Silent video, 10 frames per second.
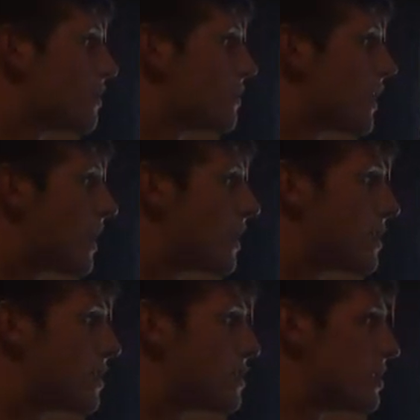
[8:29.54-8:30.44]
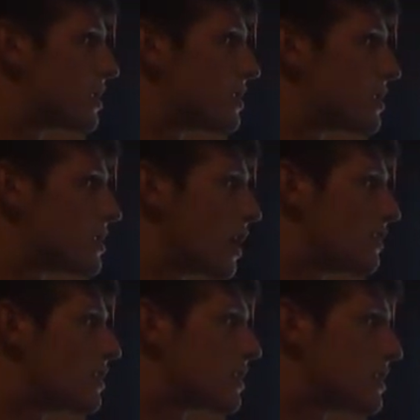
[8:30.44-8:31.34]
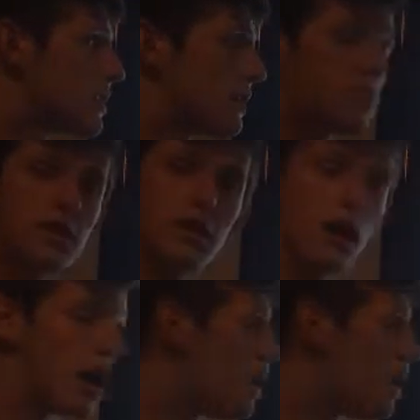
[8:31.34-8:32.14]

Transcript: Then we found an Engineering Discovering STEM's